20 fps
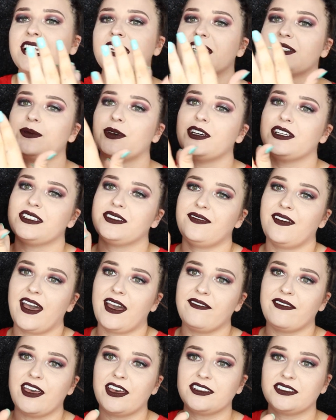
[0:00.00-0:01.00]
as well as
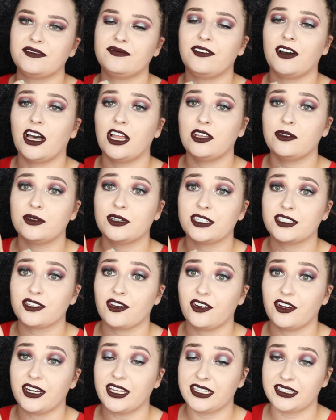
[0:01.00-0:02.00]
five thousand followers
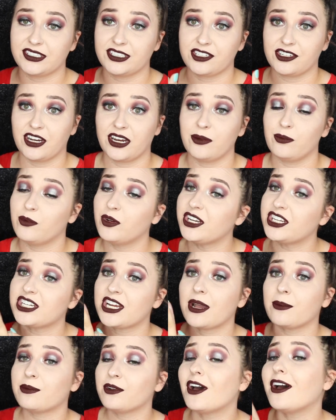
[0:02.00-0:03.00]
on Instagram,
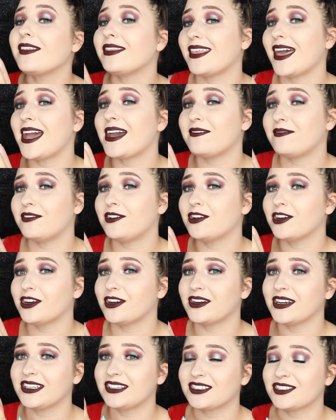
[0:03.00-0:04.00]
which I'm not that far
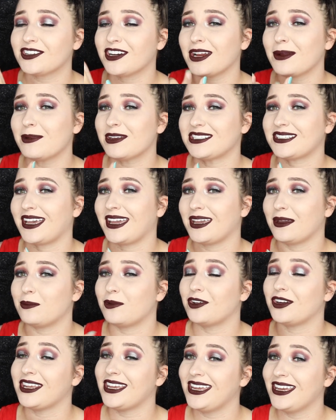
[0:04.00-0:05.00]
on Instagram as I am
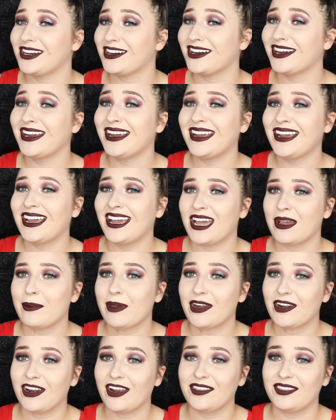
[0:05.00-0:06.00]
on here. I'm
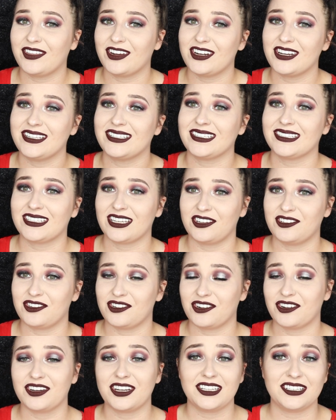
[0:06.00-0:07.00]
at around thirty-six
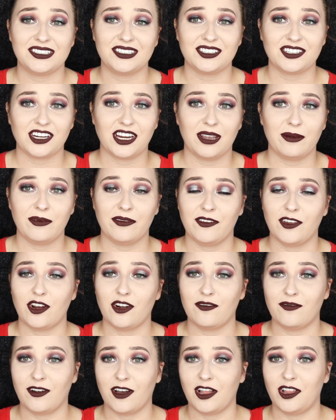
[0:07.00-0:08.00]
hundred on Instagram. If you
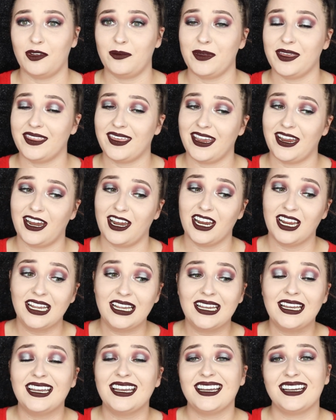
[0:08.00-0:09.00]
don't follow me there,
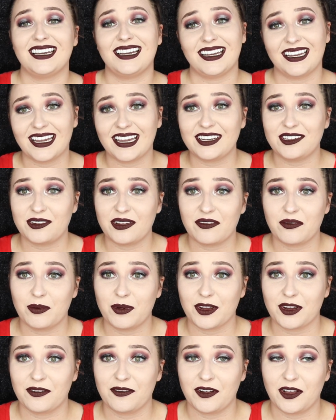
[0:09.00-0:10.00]
I do have a
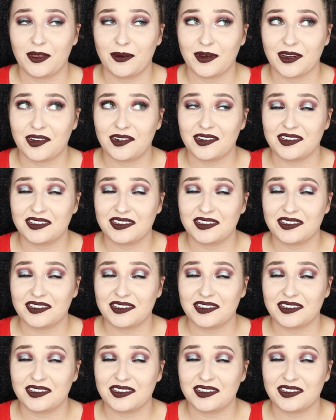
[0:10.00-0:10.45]
bigger following on